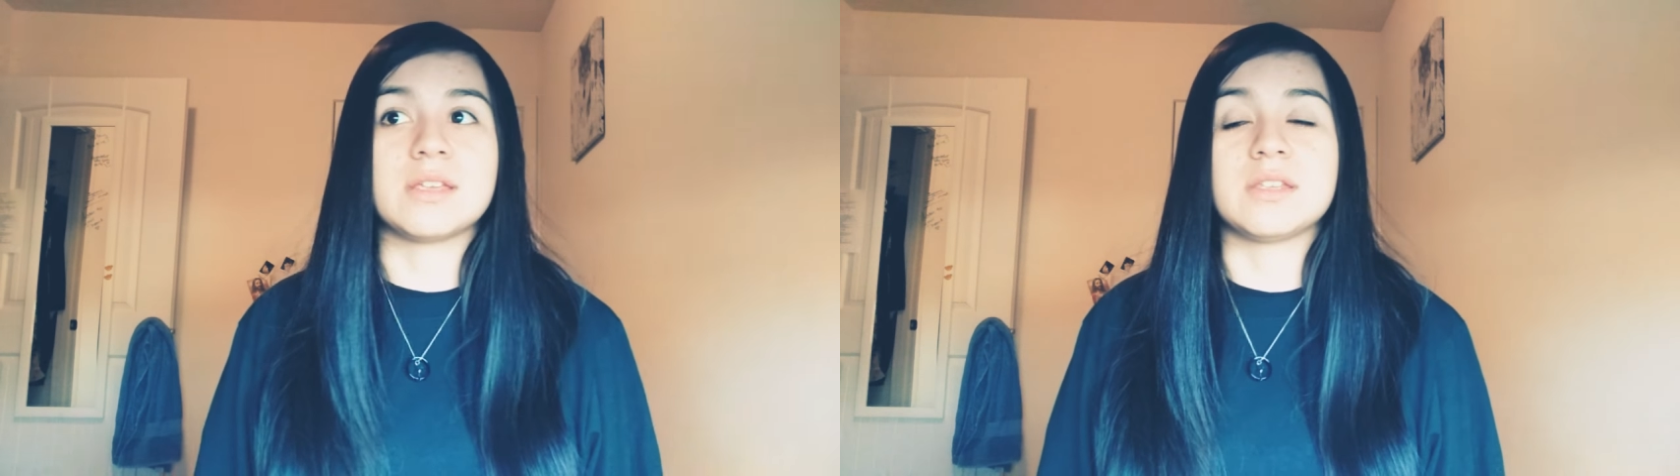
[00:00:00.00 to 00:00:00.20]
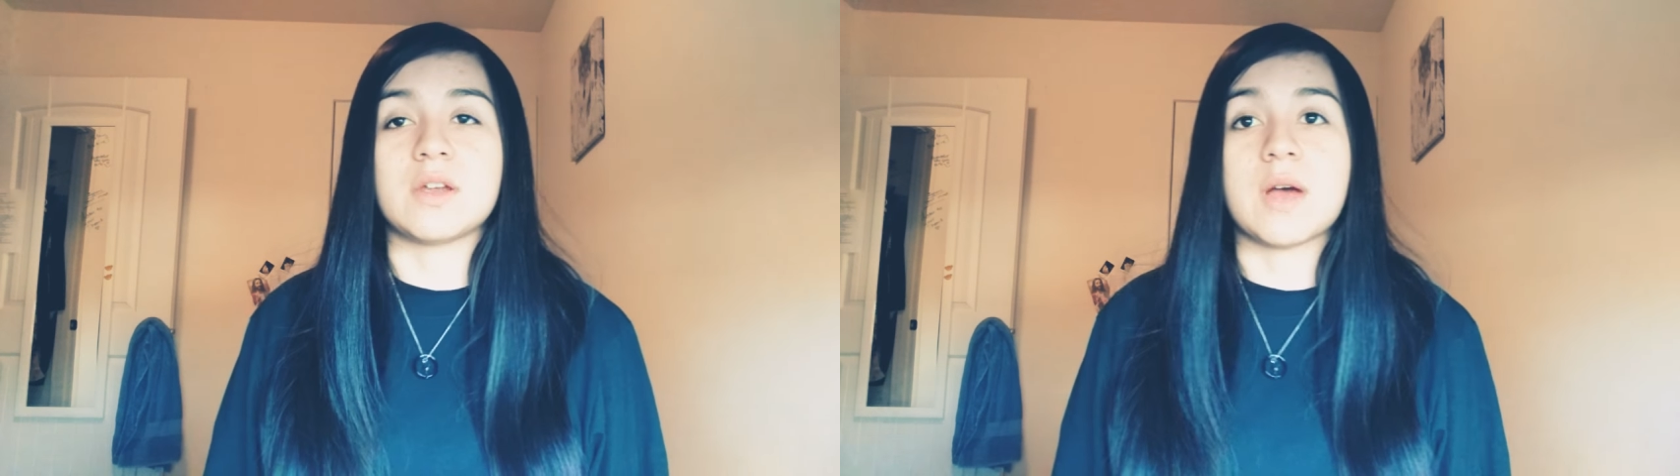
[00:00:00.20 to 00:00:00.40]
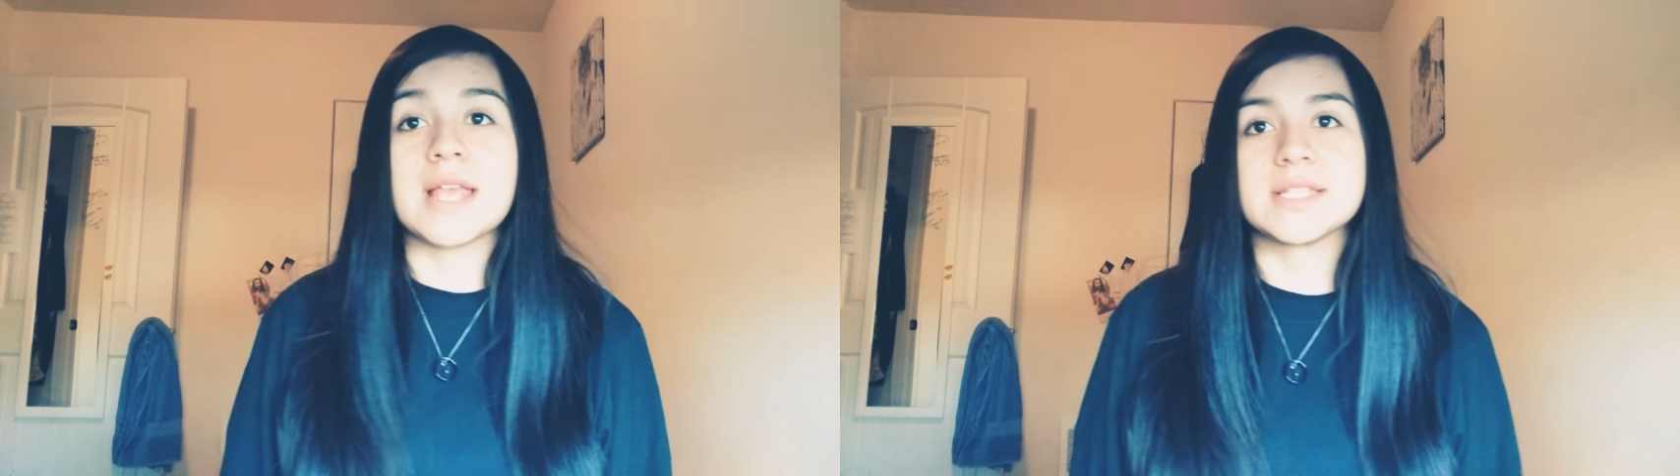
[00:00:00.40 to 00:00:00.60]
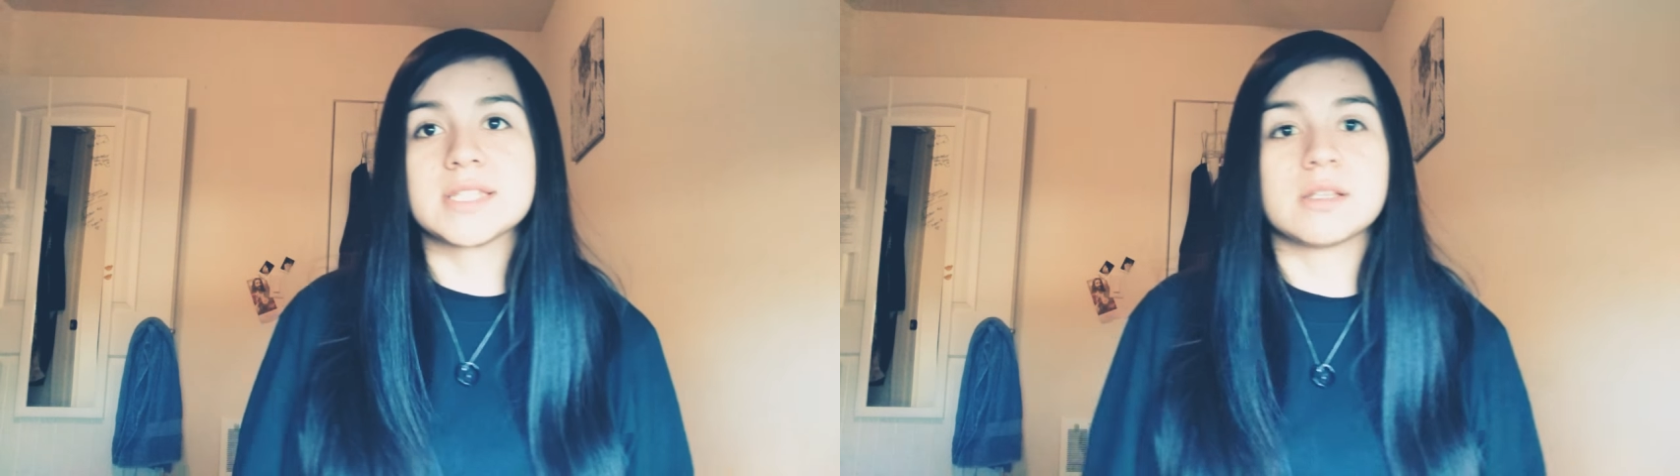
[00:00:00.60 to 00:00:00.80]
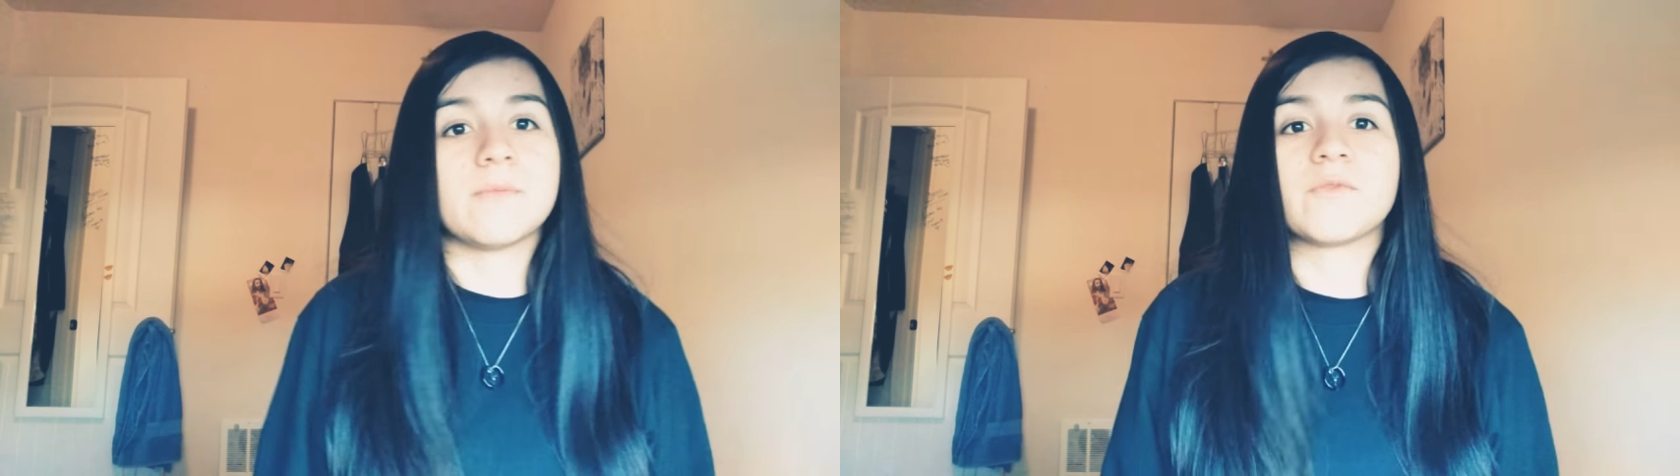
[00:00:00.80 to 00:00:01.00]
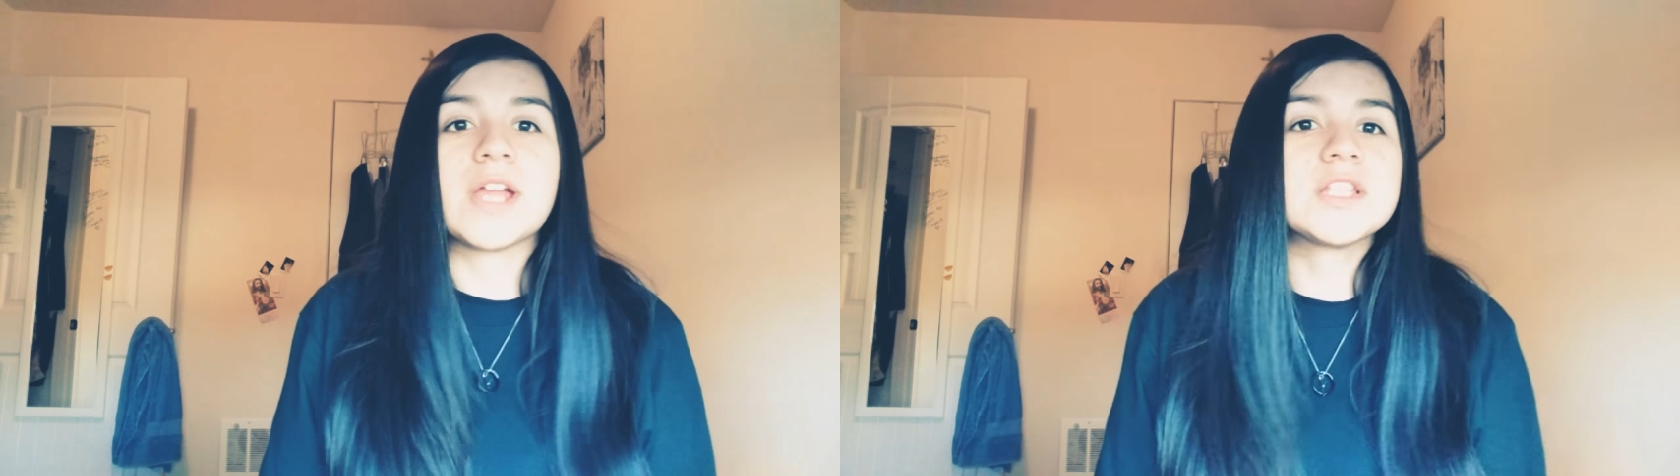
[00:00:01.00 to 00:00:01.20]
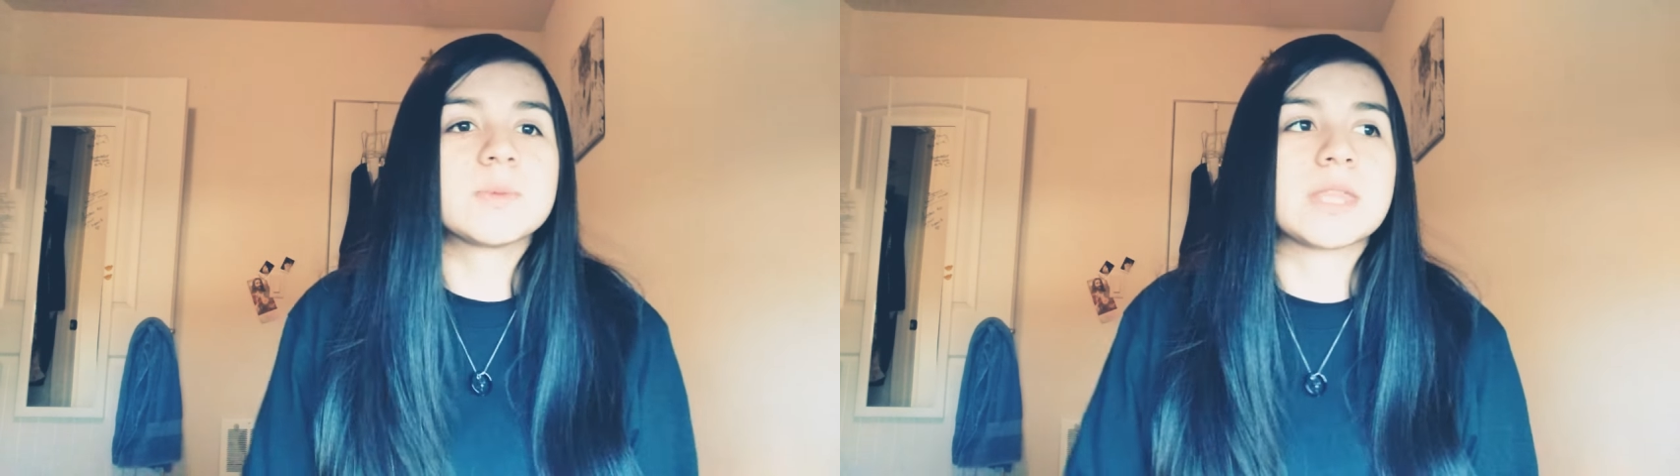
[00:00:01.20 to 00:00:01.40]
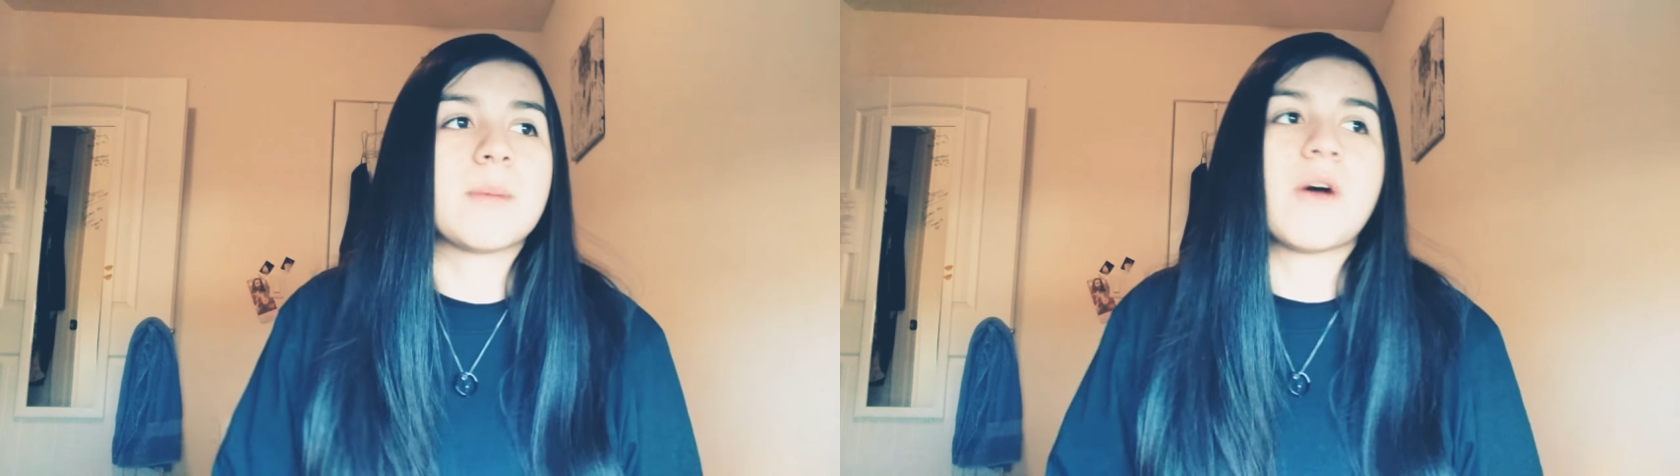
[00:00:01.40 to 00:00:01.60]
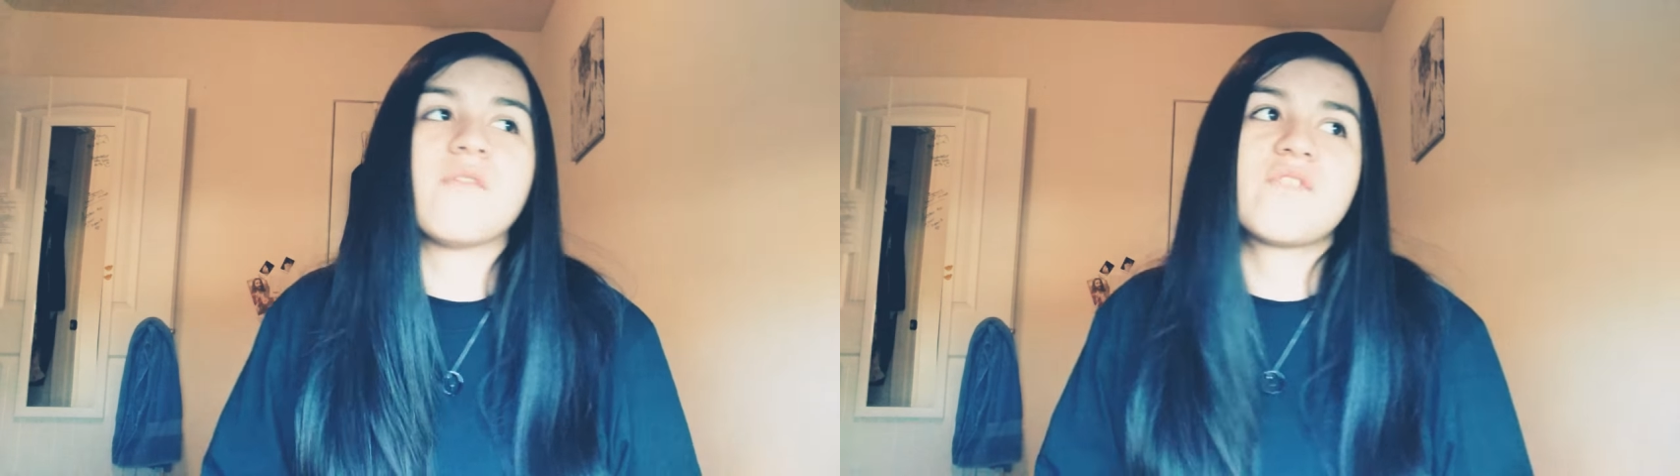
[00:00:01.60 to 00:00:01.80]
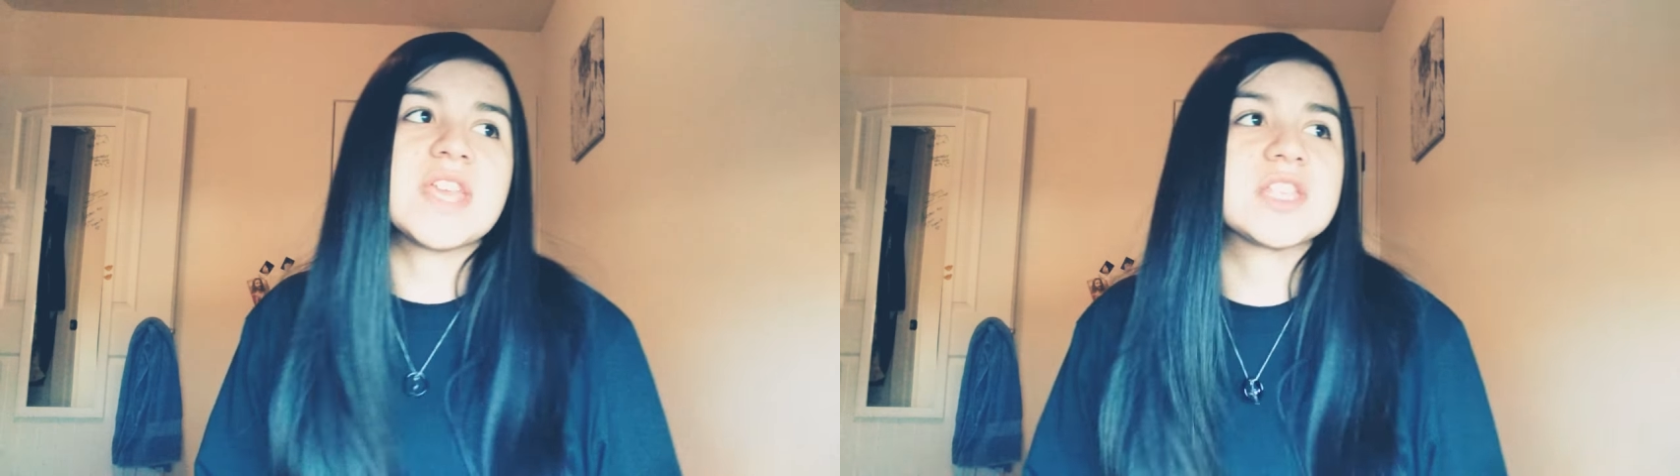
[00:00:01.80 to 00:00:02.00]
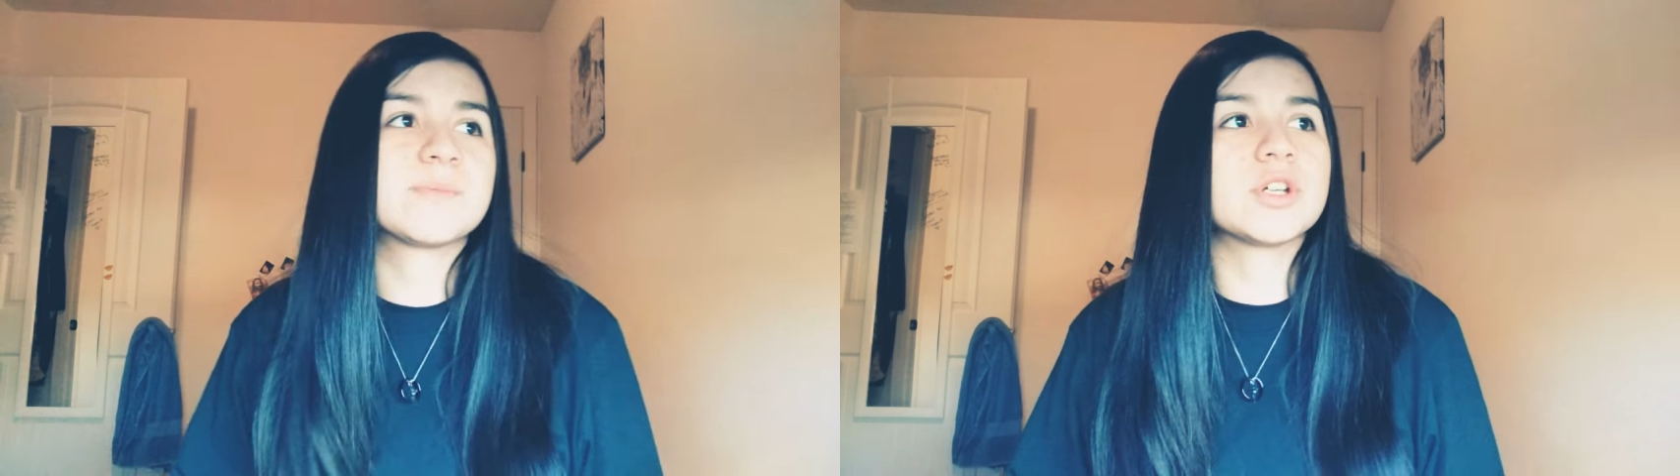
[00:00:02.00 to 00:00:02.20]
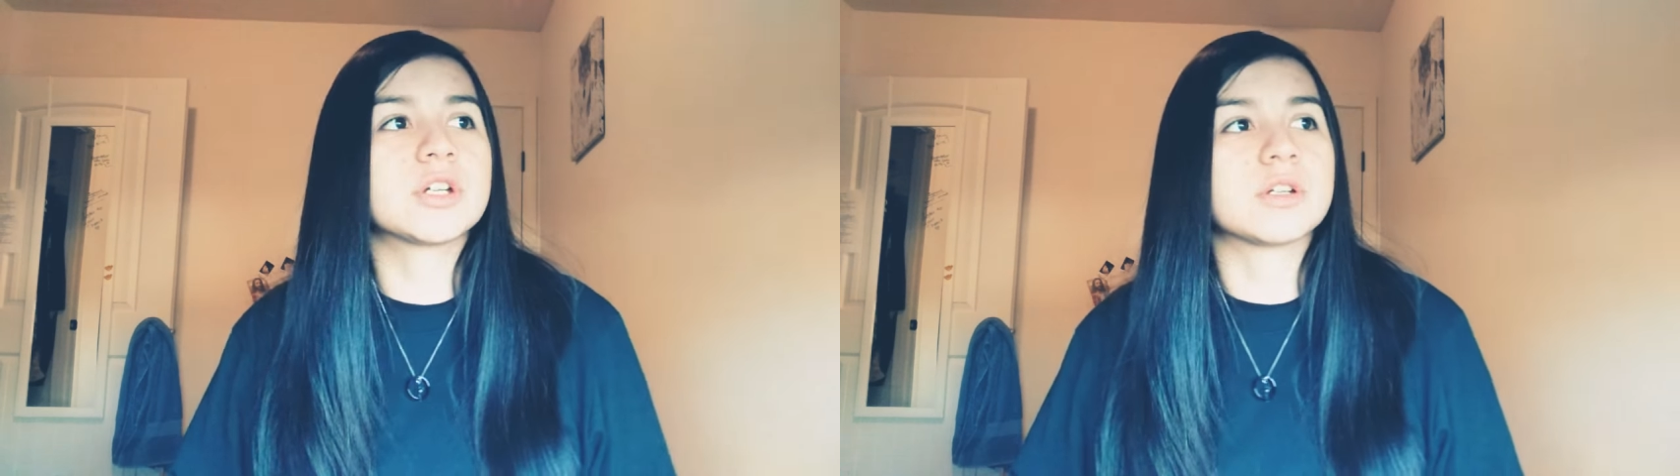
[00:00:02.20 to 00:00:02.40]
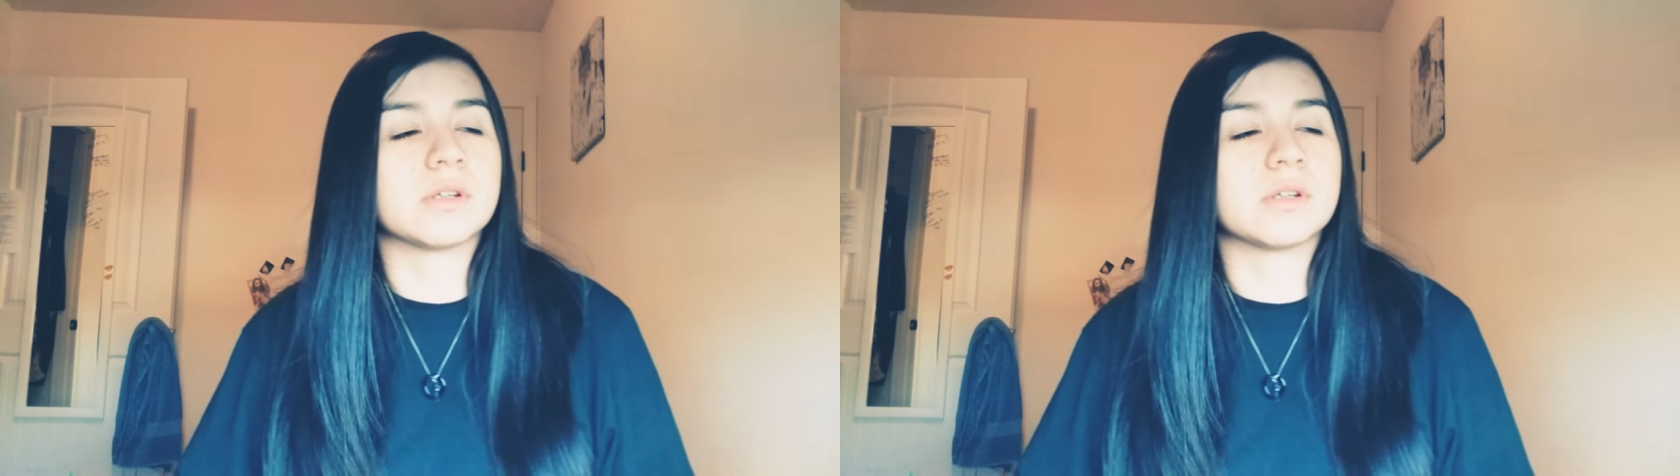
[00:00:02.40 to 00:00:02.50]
you know, I still am friends with them on Facebook,